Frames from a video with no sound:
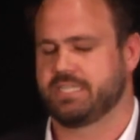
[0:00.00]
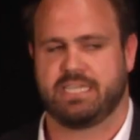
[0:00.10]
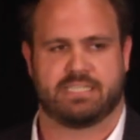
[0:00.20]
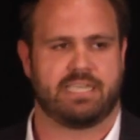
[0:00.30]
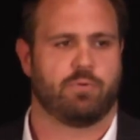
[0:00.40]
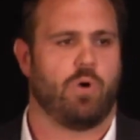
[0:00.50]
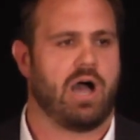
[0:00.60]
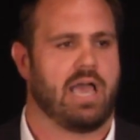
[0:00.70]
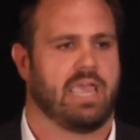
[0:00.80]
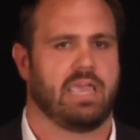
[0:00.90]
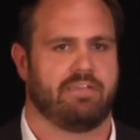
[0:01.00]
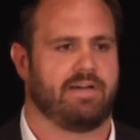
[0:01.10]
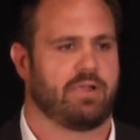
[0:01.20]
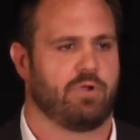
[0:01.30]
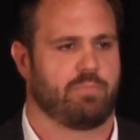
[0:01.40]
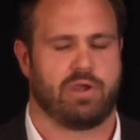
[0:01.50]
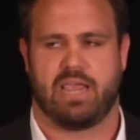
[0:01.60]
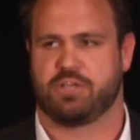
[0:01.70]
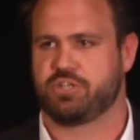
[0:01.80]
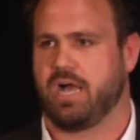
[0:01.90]
See why, if I run a
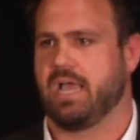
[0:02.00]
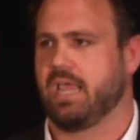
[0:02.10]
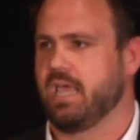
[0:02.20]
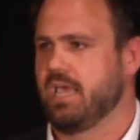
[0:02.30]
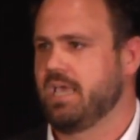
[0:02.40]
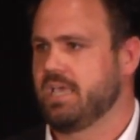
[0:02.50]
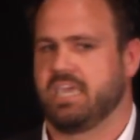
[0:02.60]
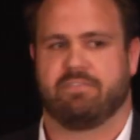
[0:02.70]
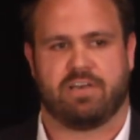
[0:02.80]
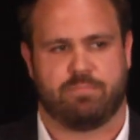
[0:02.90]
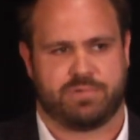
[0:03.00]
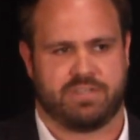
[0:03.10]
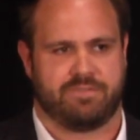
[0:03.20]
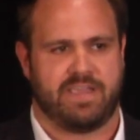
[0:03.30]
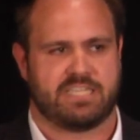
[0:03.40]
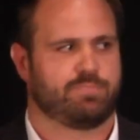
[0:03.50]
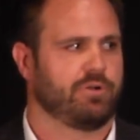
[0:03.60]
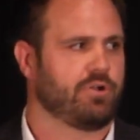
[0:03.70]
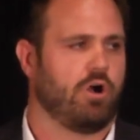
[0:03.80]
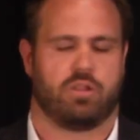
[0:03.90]
brand, should I give up to
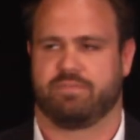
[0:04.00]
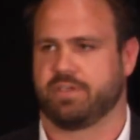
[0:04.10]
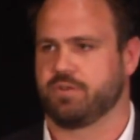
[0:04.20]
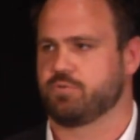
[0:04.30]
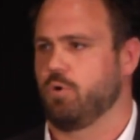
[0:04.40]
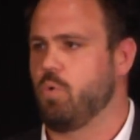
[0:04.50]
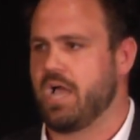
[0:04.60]
Facebook all of the control?